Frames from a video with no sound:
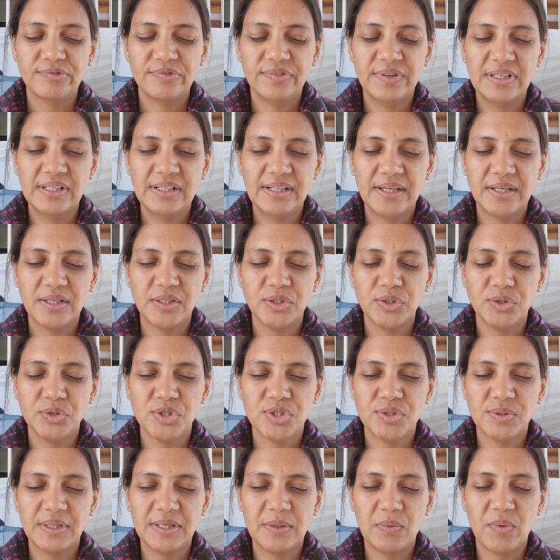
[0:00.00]
feeling
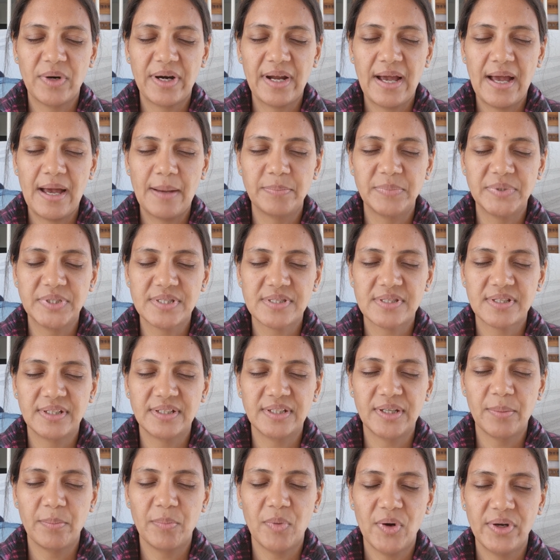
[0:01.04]
usually what happens
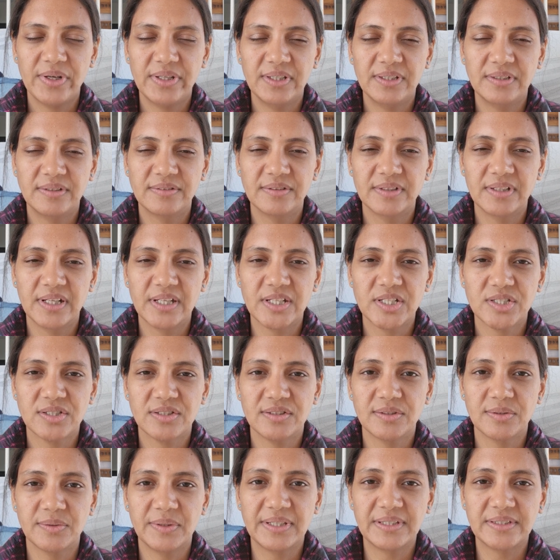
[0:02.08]
in your body in
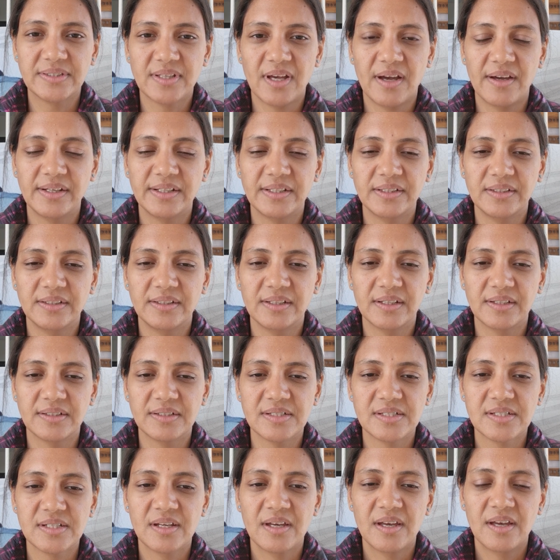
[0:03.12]
relation to anxiety,
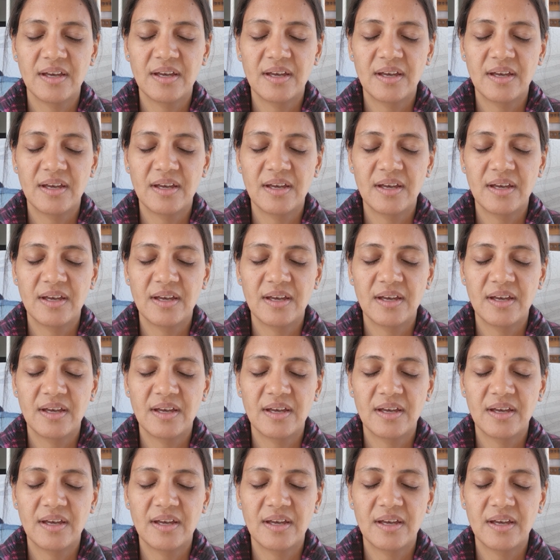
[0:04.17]
and